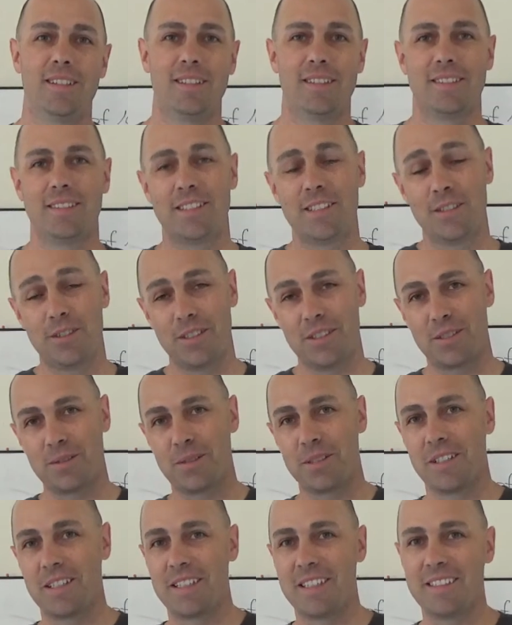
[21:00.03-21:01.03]
0 is a
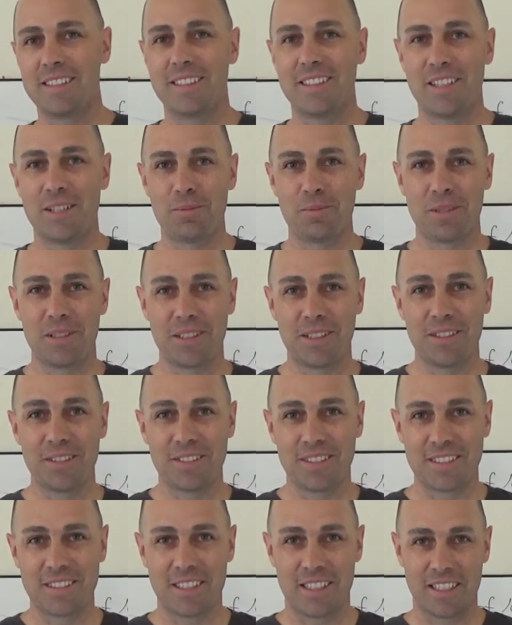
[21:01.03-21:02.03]
really easy number to
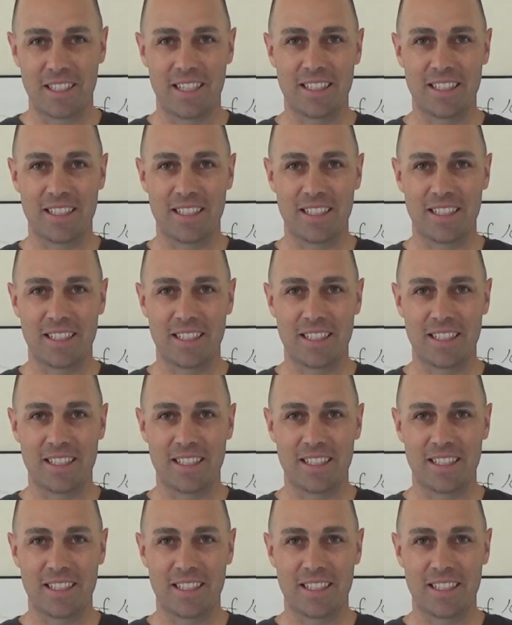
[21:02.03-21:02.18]
use, isn't it,